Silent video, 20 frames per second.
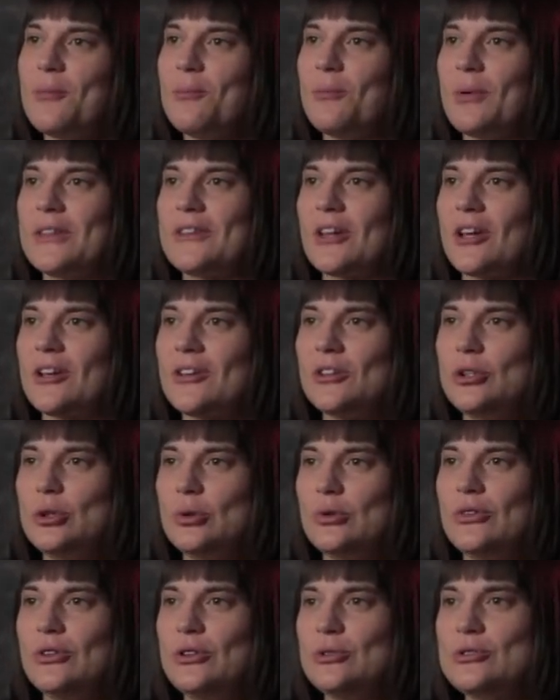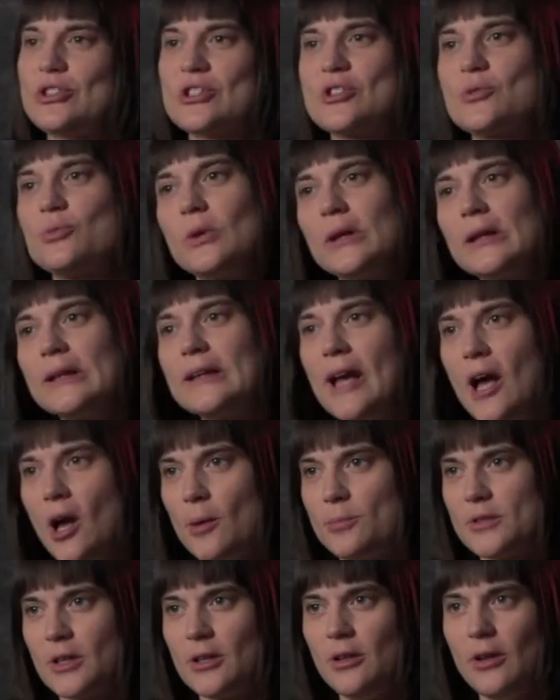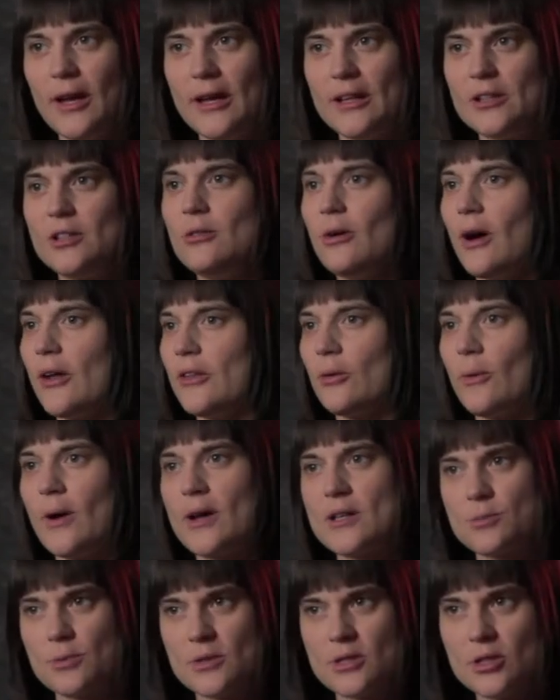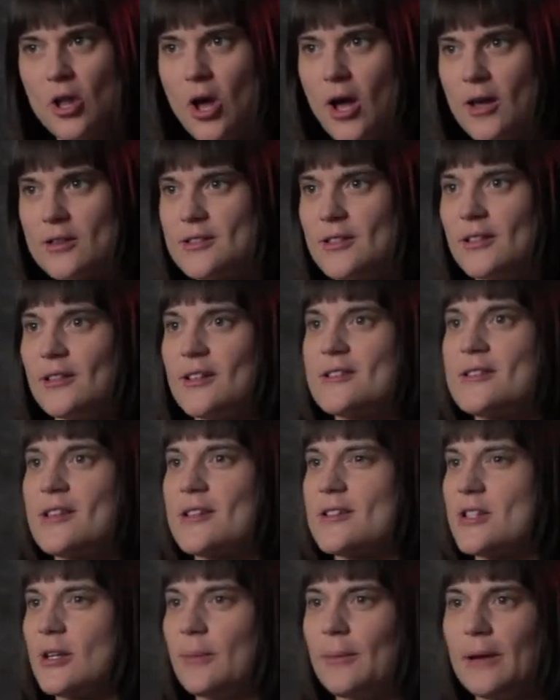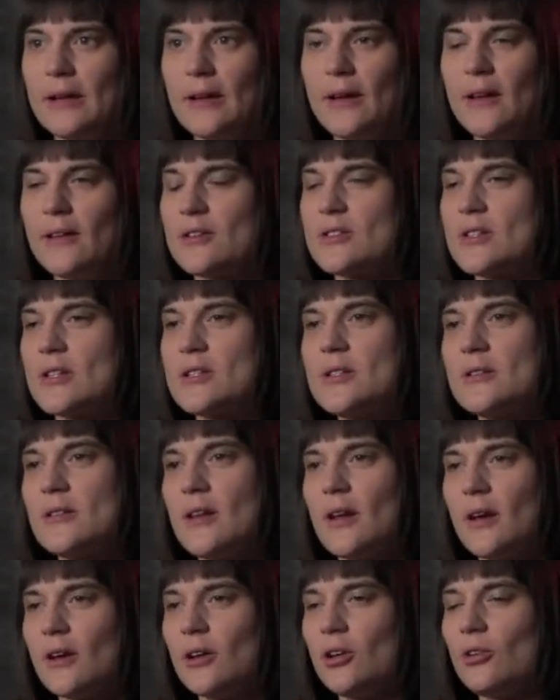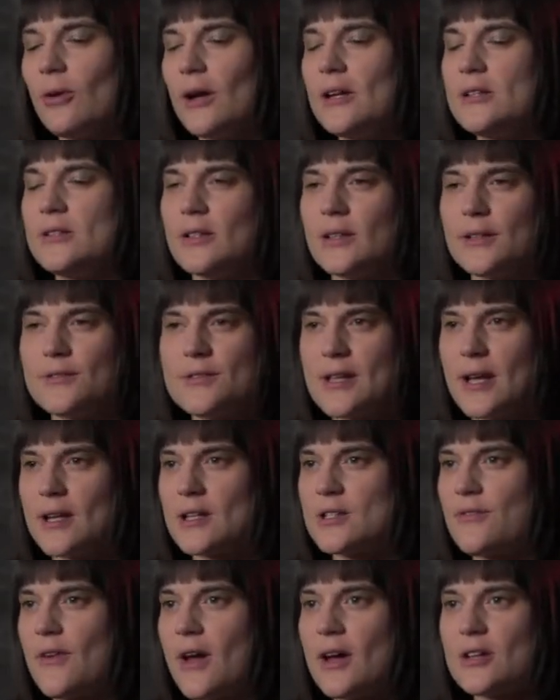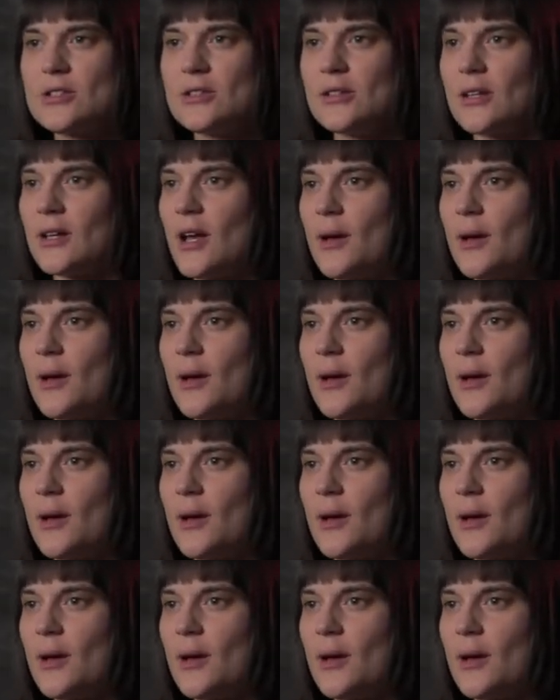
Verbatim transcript: but the, you, you just really helped a client who otherwise was lost in the system, and, and there's a, a great deal of satisfaction that